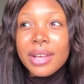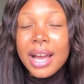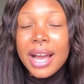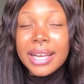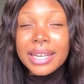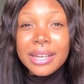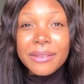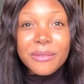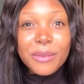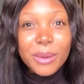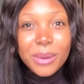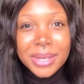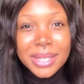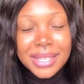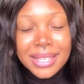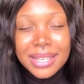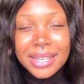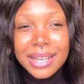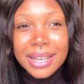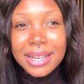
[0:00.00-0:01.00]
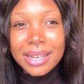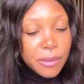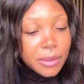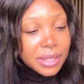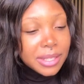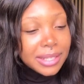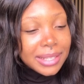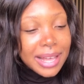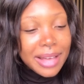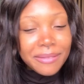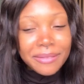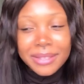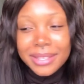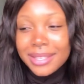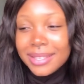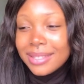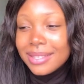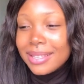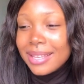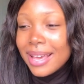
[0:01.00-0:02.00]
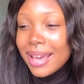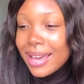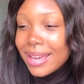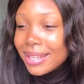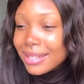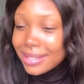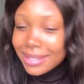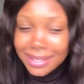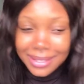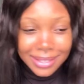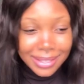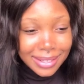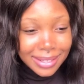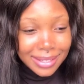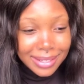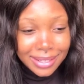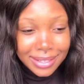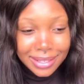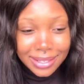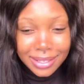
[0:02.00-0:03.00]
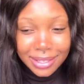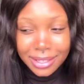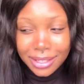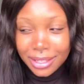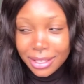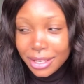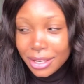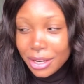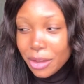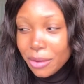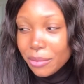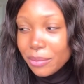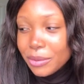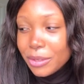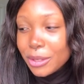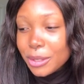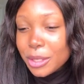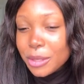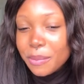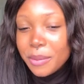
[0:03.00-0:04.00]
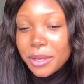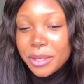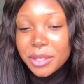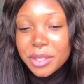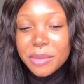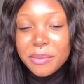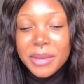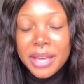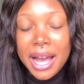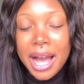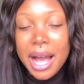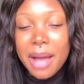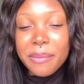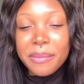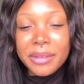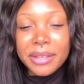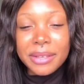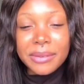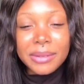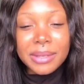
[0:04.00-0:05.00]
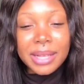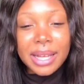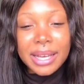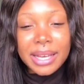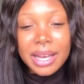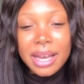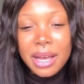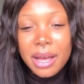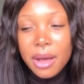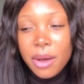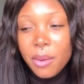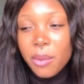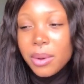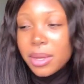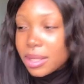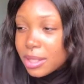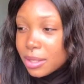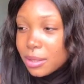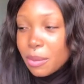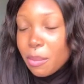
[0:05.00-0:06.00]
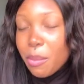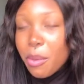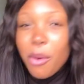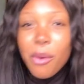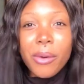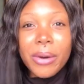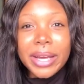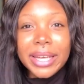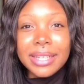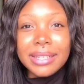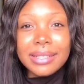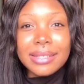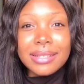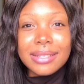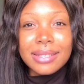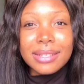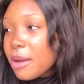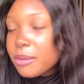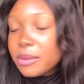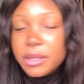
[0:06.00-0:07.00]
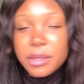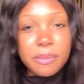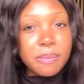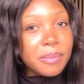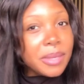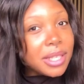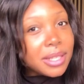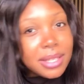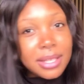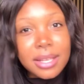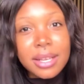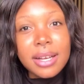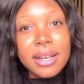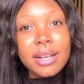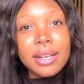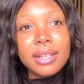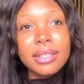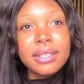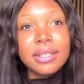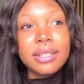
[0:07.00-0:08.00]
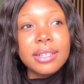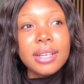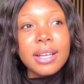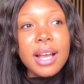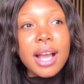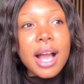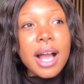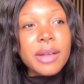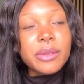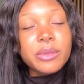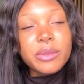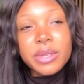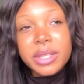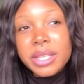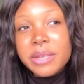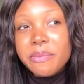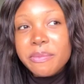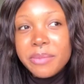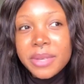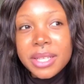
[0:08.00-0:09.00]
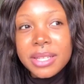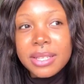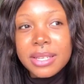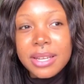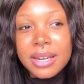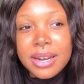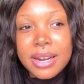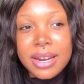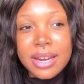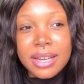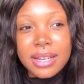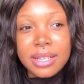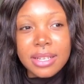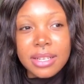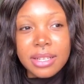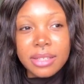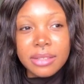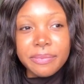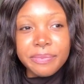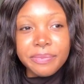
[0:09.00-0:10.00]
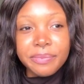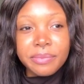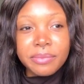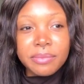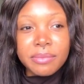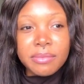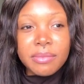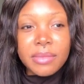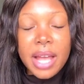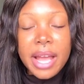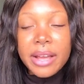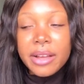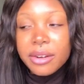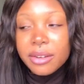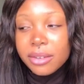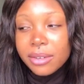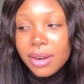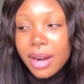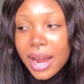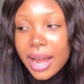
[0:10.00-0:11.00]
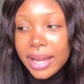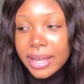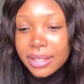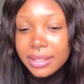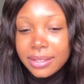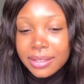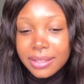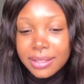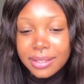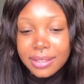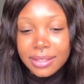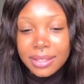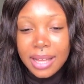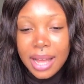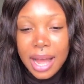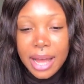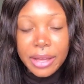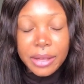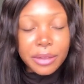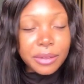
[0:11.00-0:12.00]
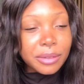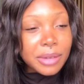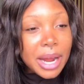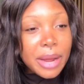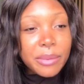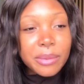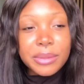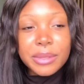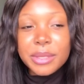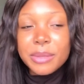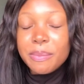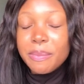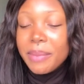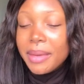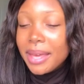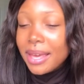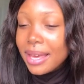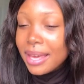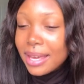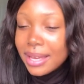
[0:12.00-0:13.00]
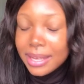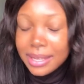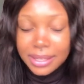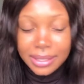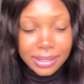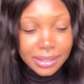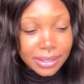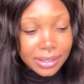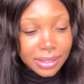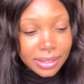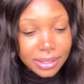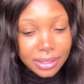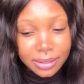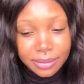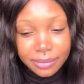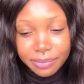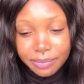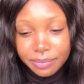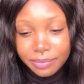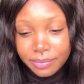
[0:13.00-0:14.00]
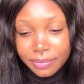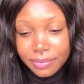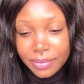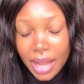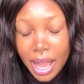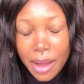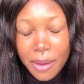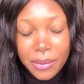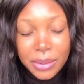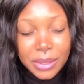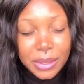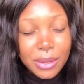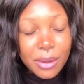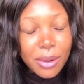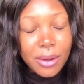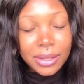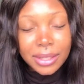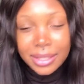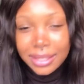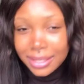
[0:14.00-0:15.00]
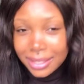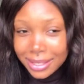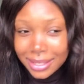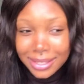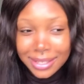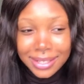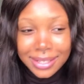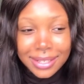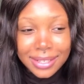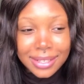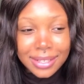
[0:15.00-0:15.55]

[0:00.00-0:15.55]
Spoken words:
I'd have gotten in. I was devastated. You know, you're supposed to be happy. You're like, what's the point? I was bitter. I was really bitter and I cried. I was pained. I was gutted.